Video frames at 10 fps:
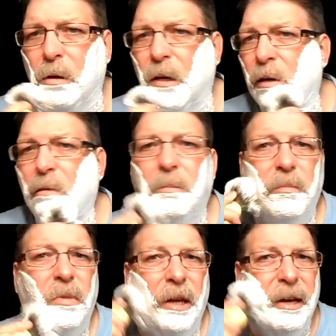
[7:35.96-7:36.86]
To
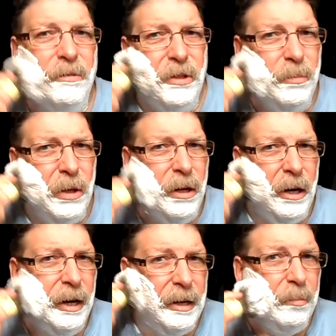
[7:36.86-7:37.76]
have
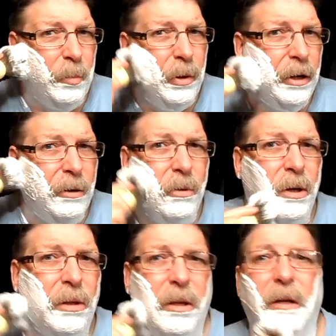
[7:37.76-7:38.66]
something that I can
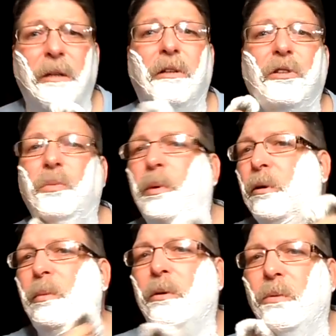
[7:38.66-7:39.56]
play with, that I can
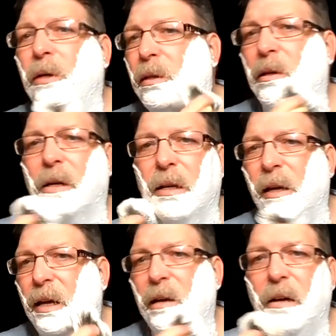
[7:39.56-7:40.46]
experiment with,
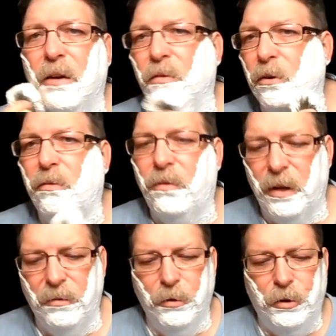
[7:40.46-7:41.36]
I can add
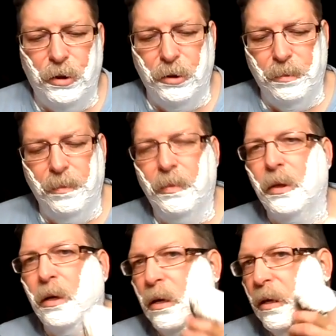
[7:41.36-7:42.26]
different flavors
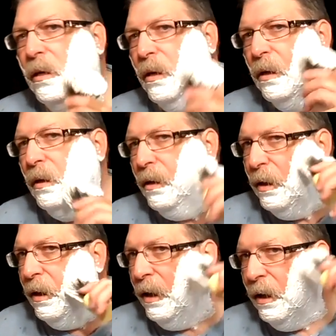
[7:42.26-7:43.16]
to.
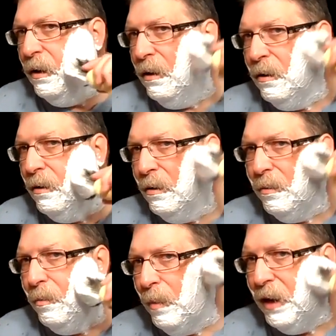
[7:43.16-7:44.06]
And
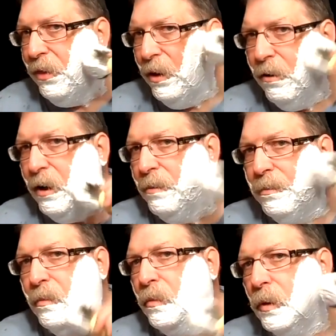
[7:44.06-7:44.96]
my
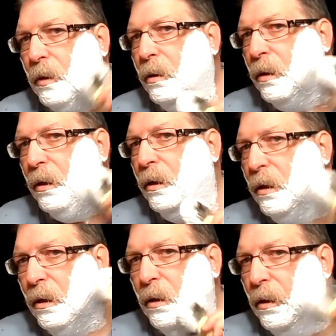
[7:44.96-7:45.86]
theory
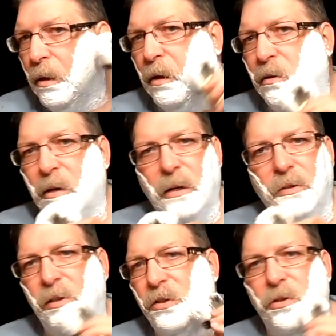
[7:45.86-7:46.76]

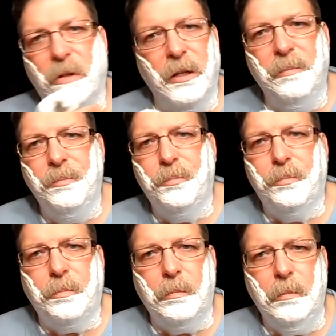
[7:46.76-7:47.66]
is that essentially